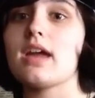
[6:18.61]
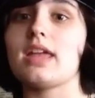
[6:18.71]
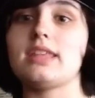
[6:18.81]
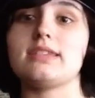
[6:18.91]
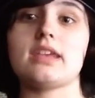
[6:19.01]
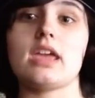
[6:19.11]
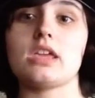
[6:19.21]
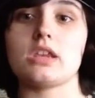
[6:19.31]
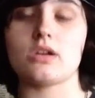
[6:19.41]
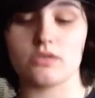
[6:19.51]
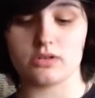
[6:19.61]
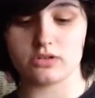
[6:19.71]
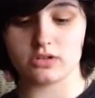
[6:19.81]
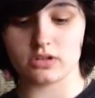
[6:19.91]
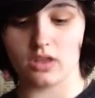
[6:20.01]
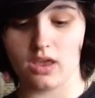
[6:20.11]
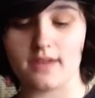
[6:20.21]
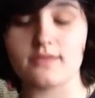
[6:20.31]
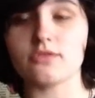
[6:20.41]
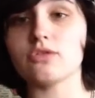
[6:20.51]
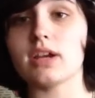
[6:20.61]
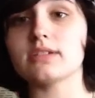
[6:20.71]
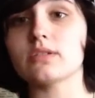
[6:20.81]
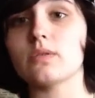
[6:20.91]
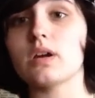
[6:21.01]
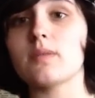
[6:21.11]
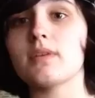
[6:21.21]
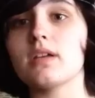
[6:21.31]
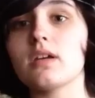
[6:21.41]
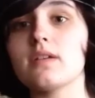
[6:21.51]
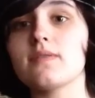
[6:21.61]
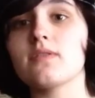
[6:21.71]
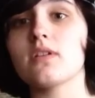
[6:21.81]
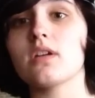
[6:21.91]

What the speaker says: and say, you know, there's just a lot of stress going on in my life.